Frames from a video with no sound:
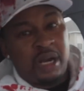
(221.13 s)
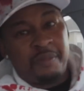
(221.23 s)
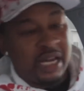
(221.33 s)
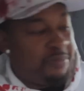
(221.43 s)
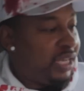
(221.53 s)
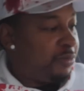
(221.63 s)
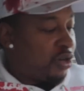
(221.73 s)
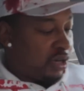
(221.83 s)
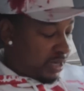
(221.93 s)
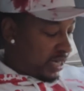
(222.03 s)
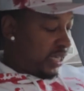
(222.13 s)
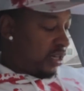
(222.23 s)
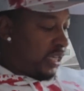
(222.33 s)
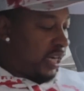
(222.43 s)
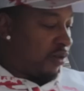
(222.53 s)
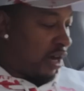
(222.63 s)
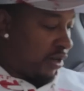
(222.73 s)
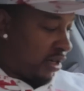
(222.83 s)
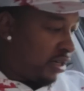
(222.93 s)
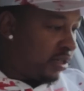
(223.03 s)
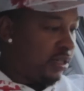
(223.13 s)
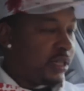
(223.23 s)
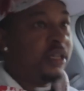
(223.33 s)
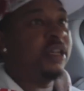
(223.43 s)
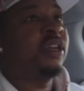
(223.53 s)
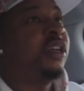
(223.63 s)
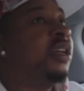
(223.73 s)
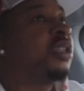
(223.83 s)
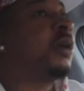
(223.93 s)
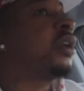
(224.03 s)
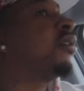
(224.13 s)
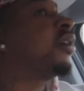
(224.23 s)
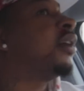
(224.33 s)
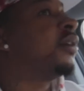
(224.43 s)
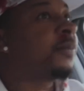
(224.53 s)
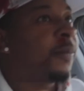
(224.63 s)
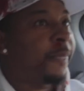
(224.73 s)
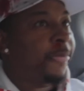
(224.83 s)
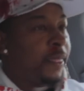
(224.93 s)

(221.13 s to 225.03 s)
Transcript: But I'm about to beep, y'all. I'm about to get, get her out here. This is about to go down.